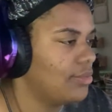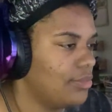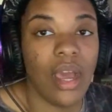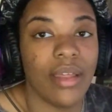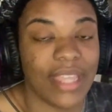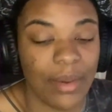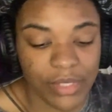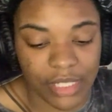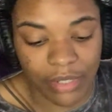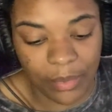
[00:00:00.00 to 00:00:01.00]
Y'all, that
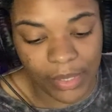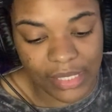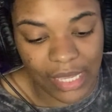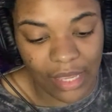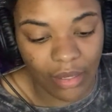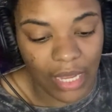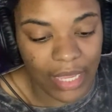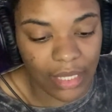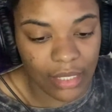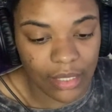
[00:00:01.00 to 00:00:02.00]
was creepy as hell.
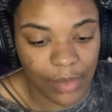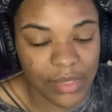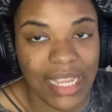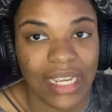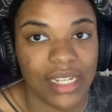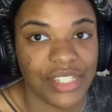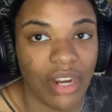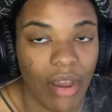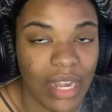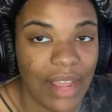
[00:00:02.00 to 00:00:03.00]
Like, it was like
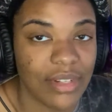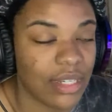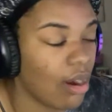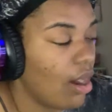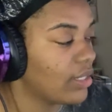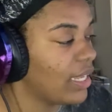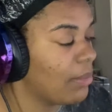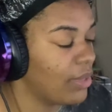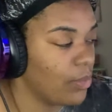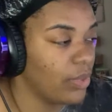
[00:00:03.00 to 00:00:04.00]
Uncharted After Dark
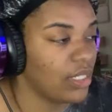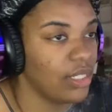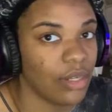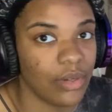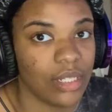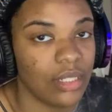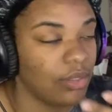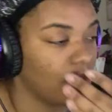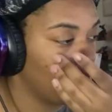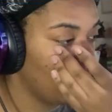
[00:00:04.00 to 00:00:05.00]
damn near with the, you know, the
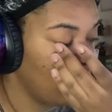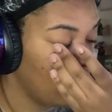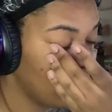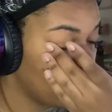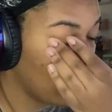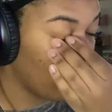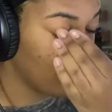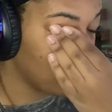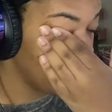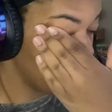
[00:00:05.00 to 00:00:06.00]
little
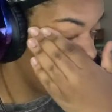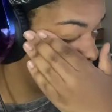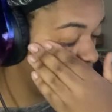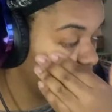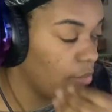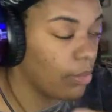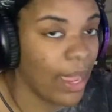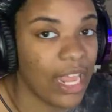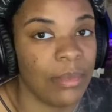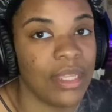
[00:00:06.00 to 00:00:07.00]
tunnels and stuff, you know,
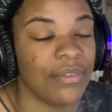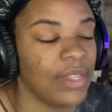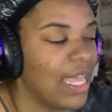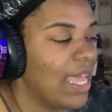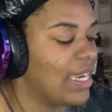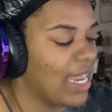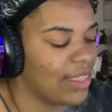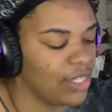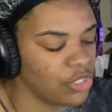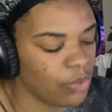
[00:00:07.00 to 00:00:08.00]
reminded me of
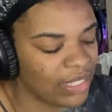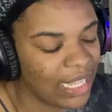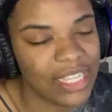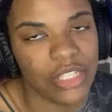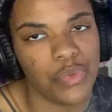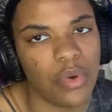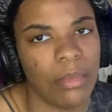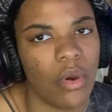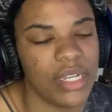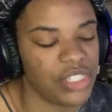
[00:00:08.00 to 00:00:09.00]
Nathan Drake. They need to do one
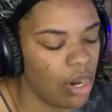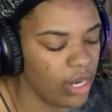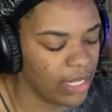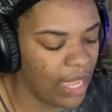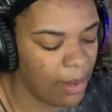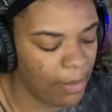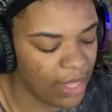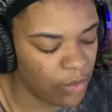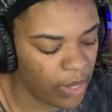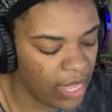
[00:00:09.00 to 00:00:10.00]
more Uncharted game, by the way.